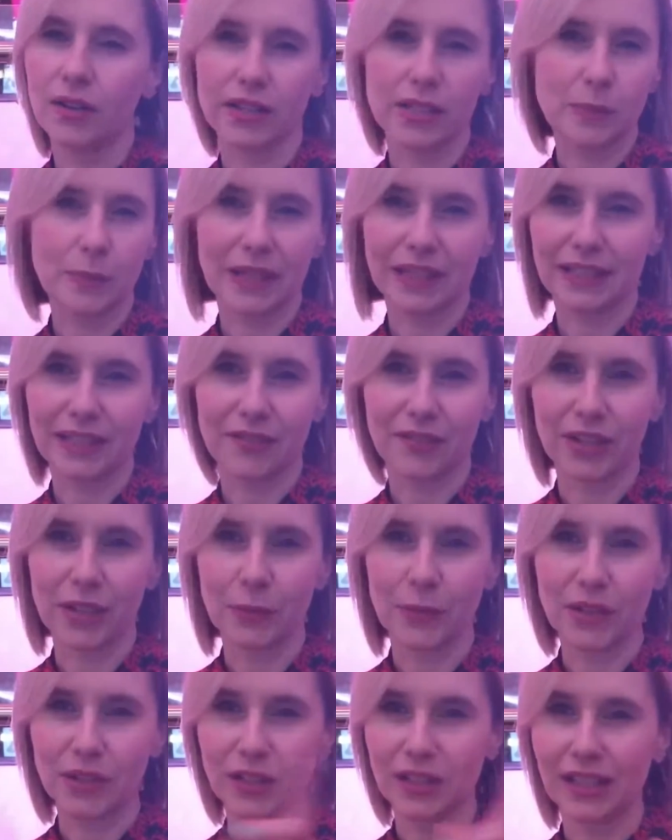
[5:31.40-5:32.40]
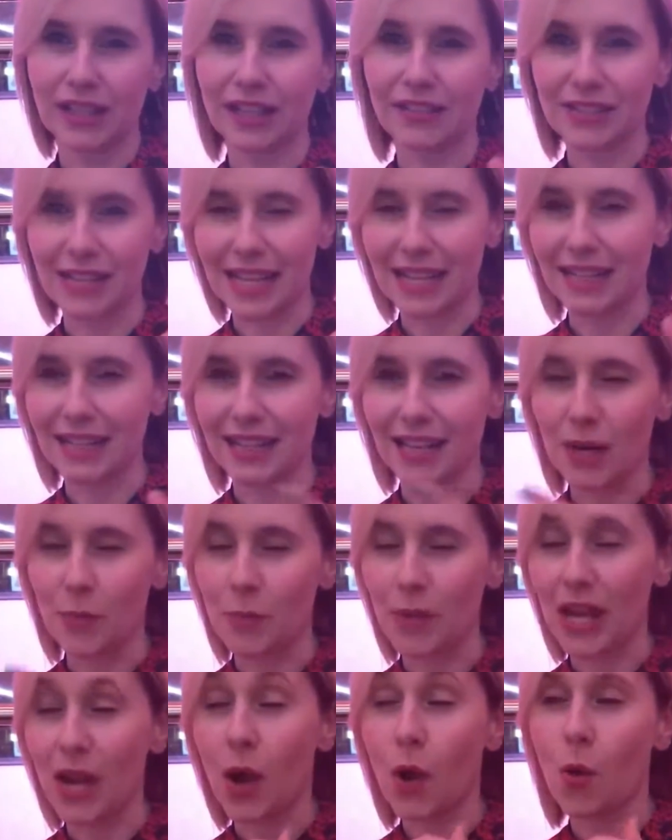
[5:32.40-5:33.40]
not explaining that very well, you're going to have to edit that
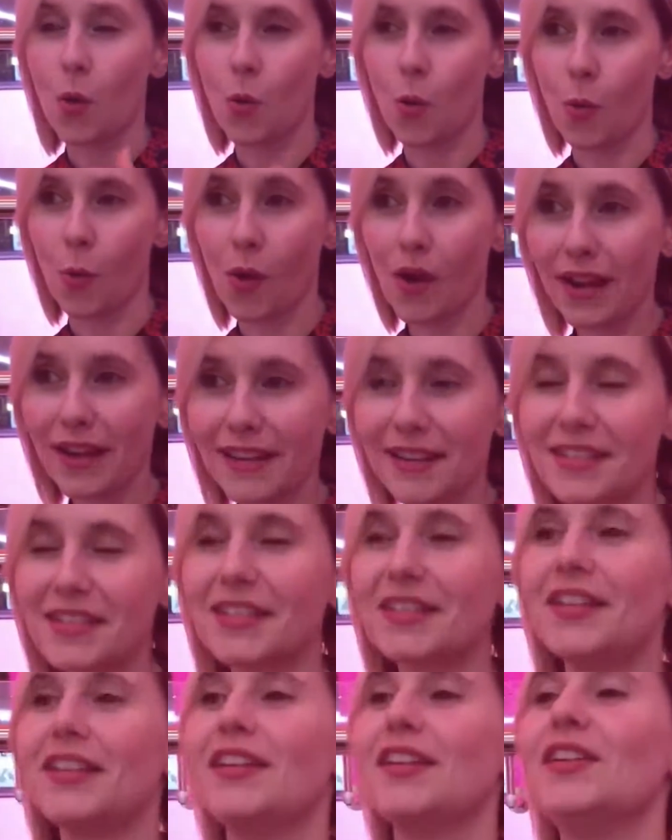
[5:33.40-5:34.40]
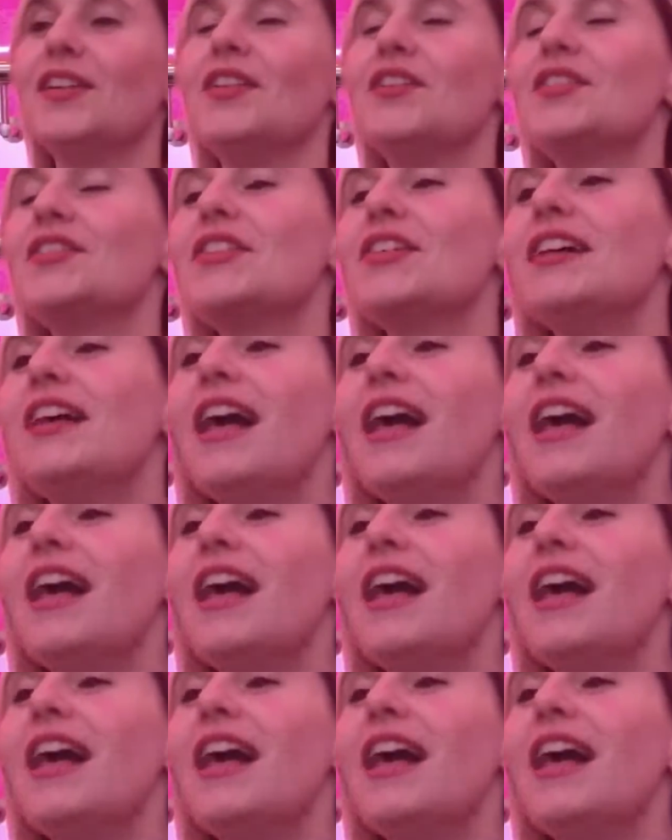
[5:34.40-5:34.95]
bit quite a lot.